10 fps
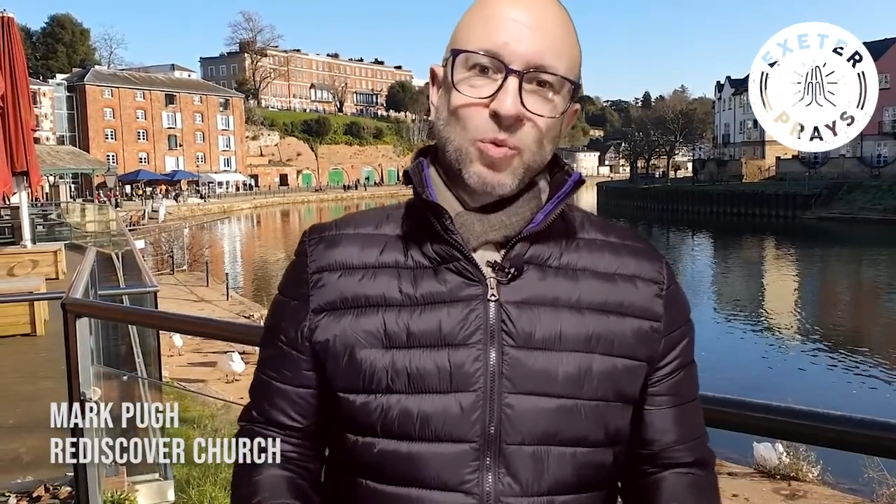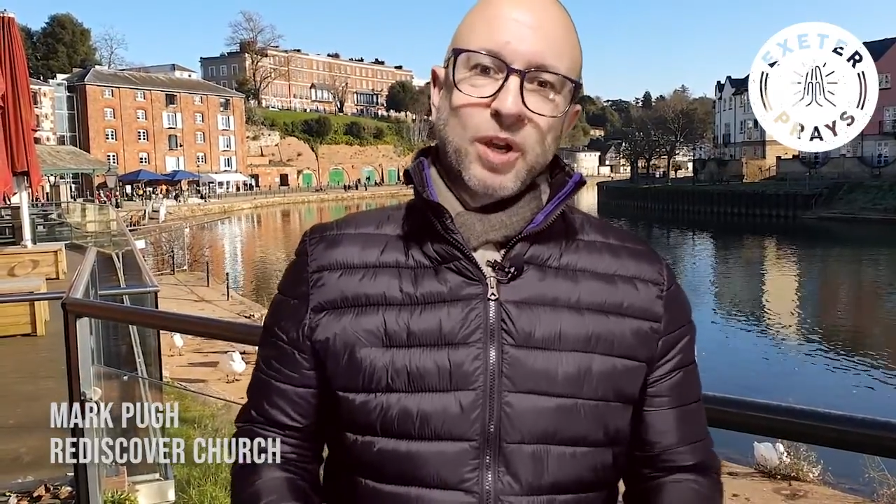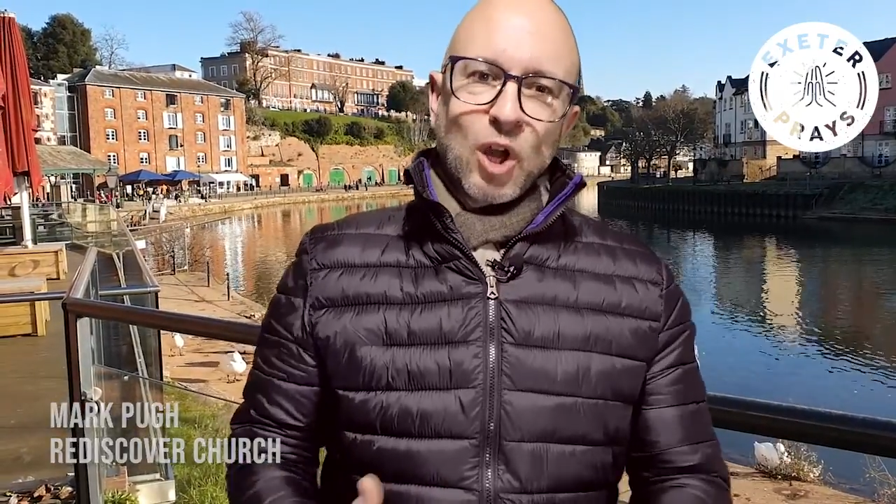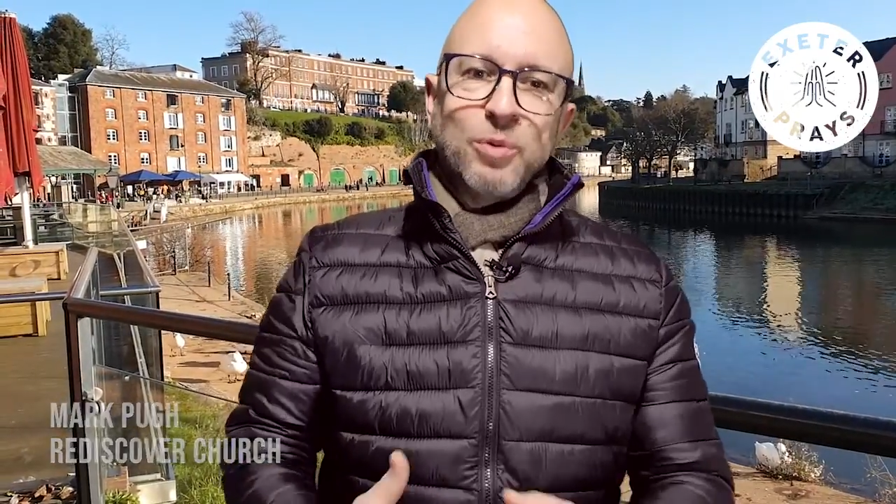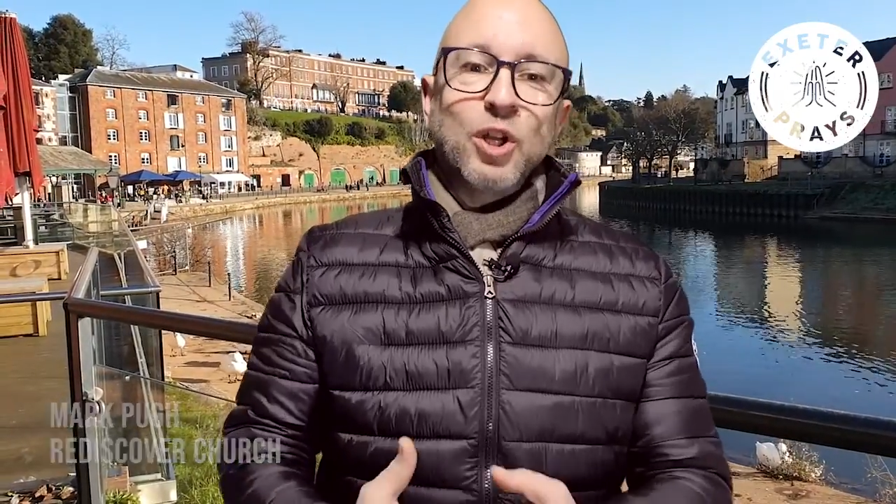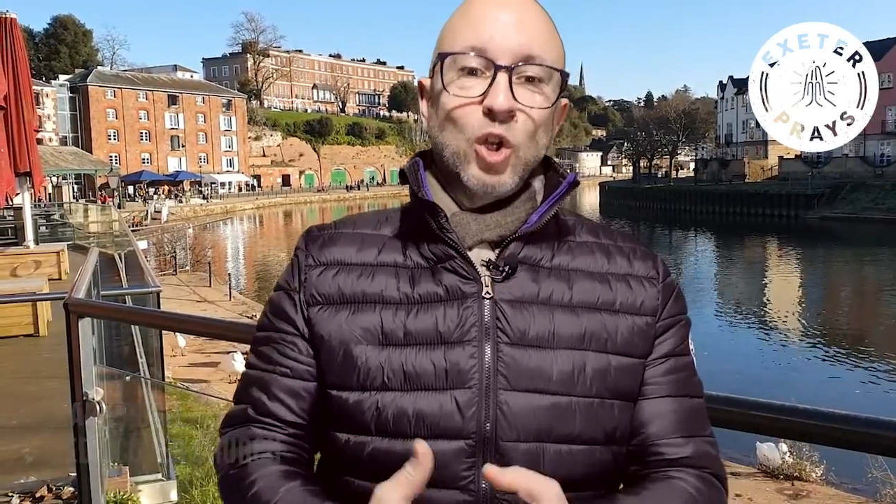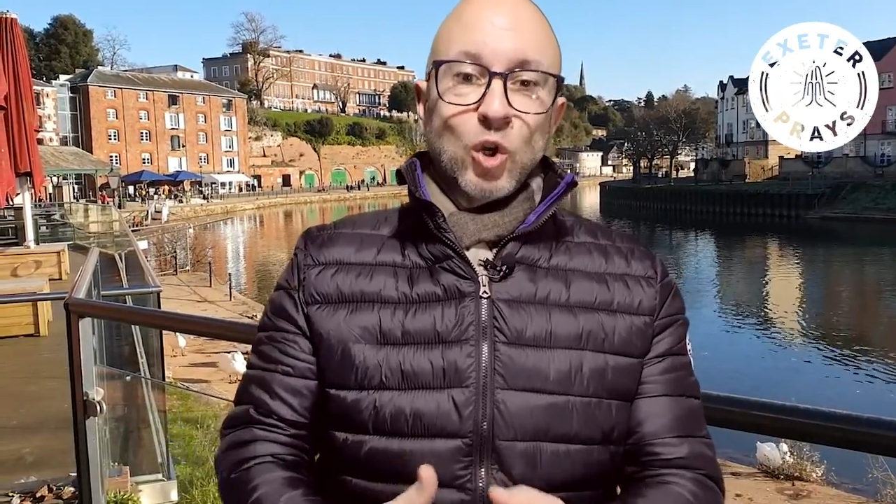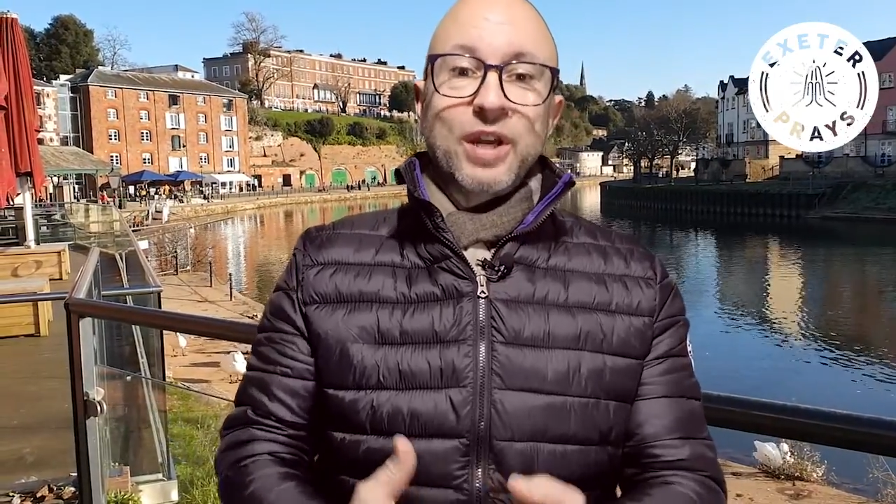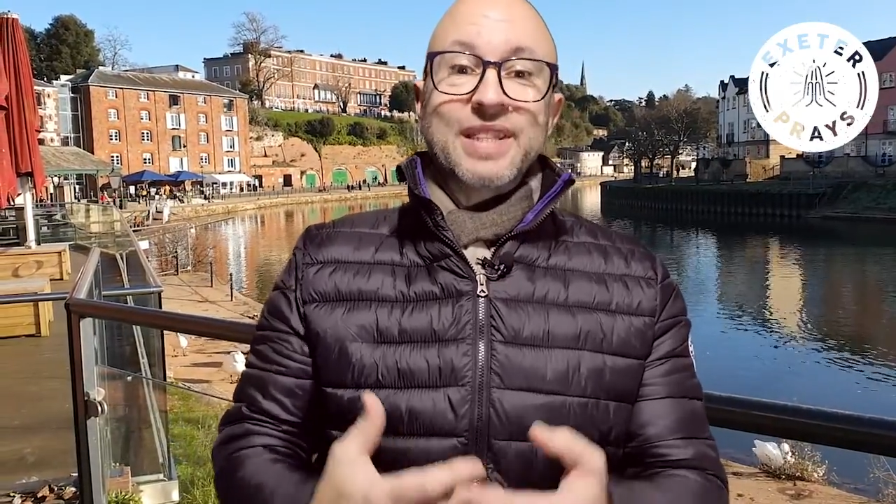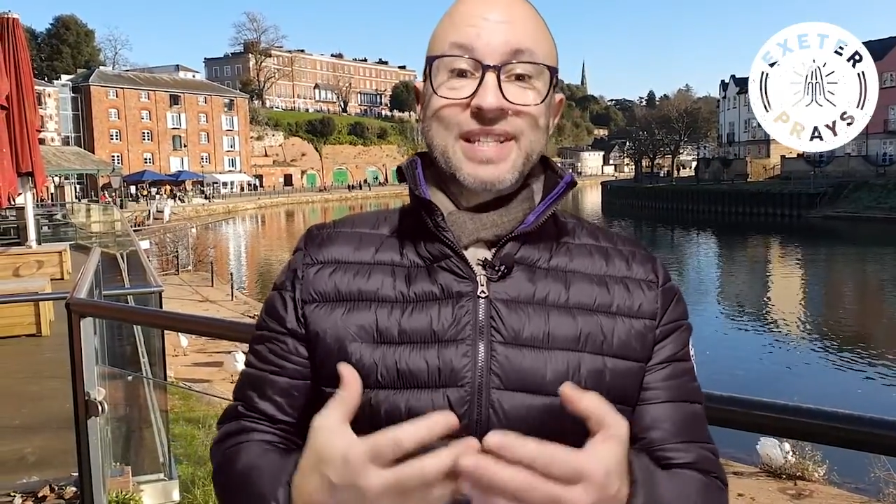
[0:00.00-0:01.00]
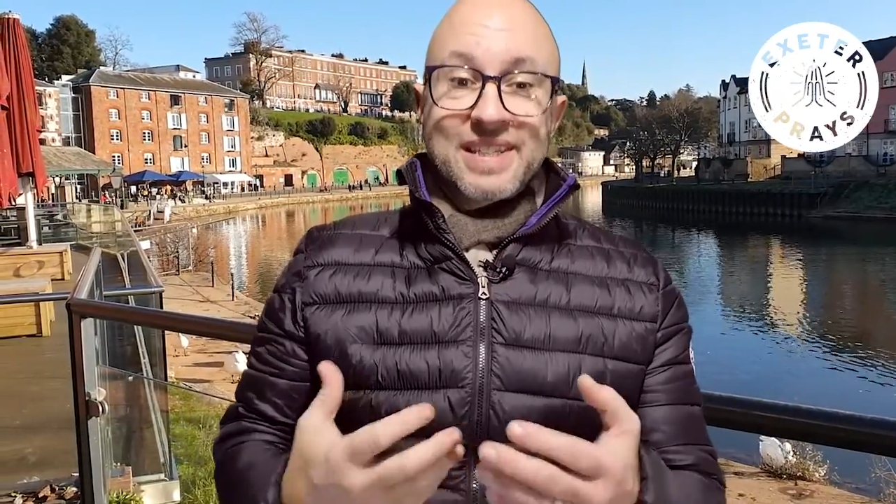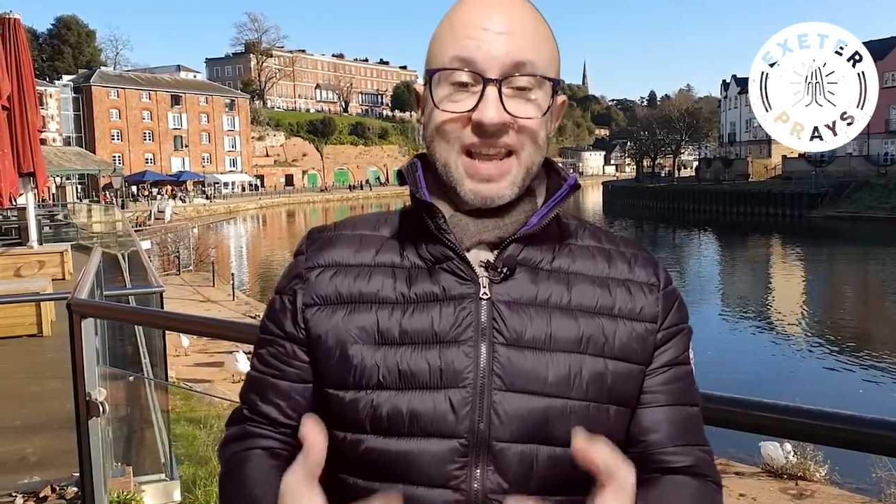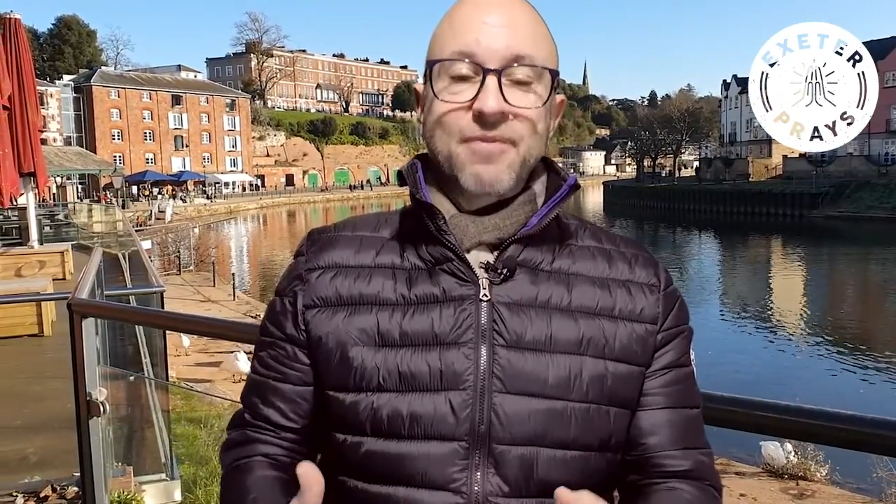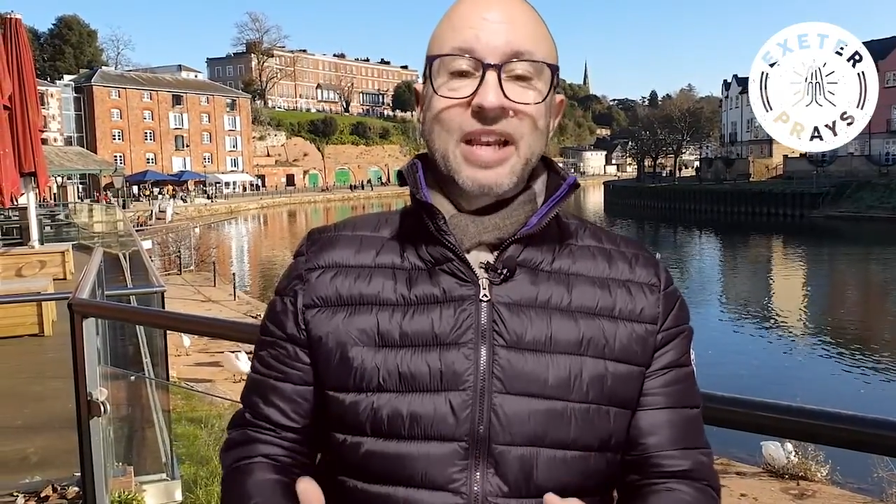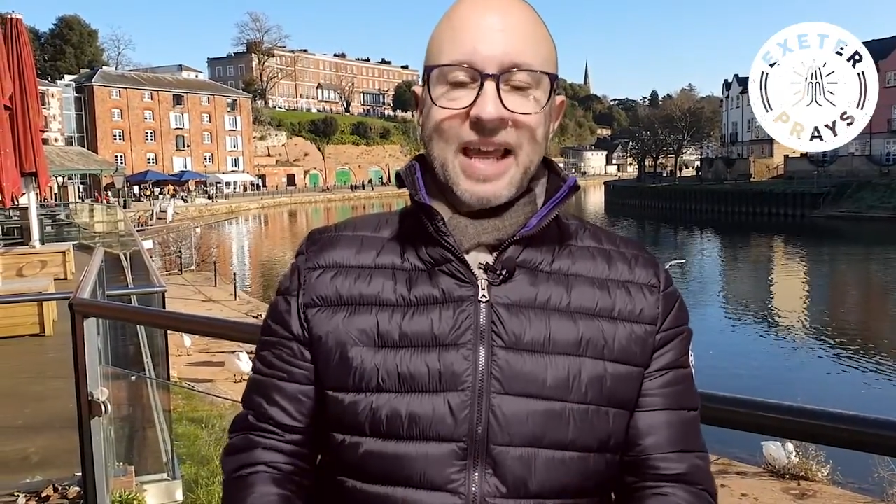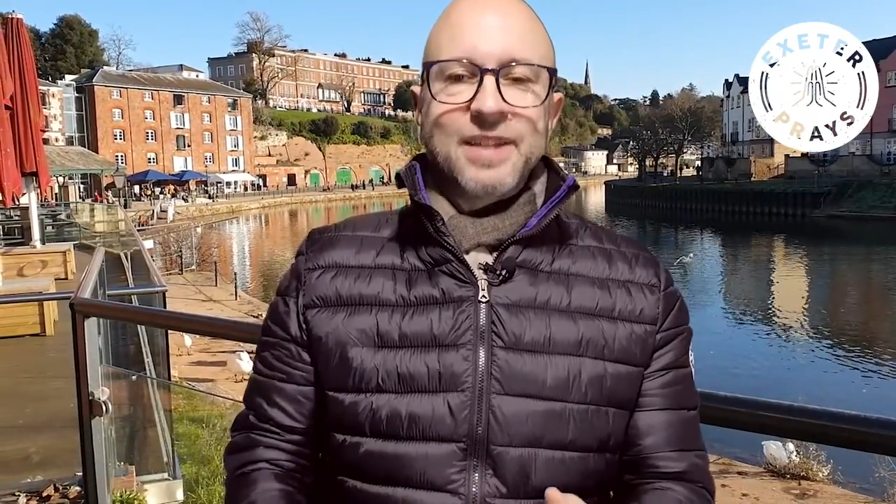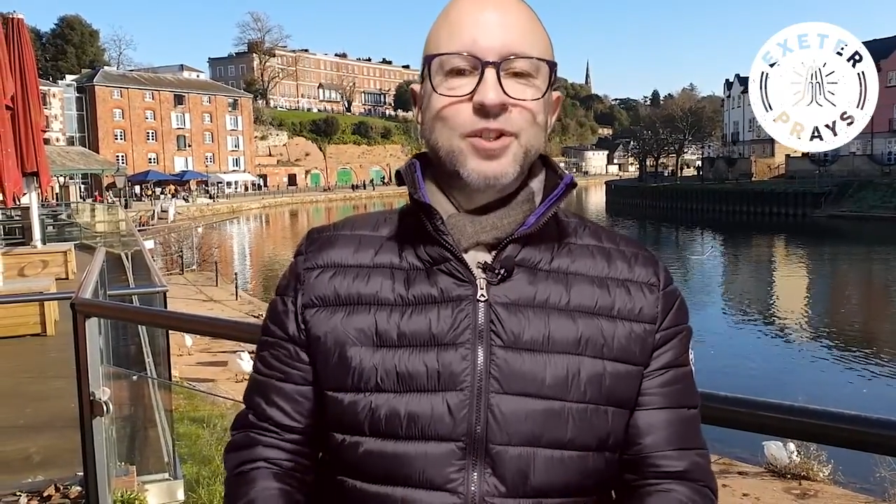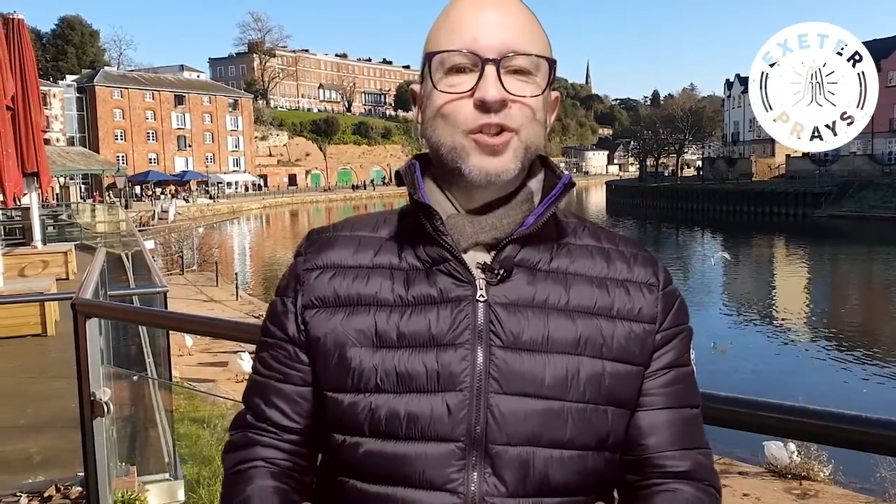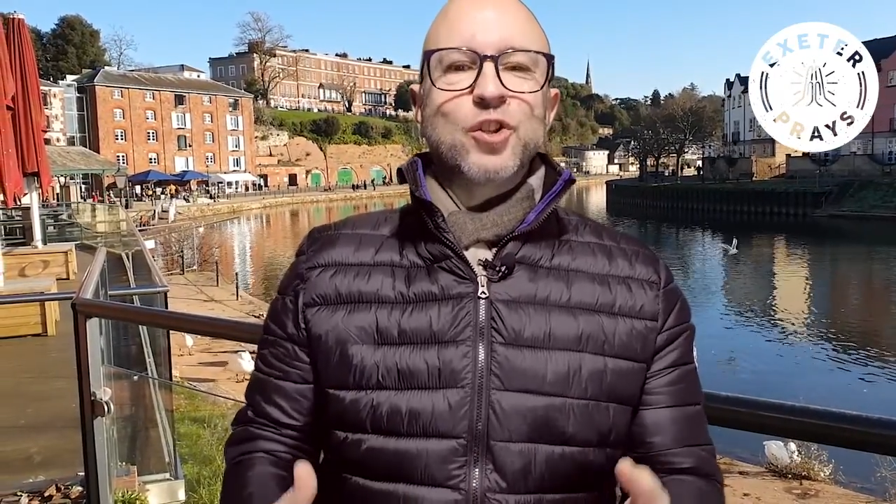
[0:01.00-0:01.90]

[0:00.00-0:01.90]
we're going to look at the seven letters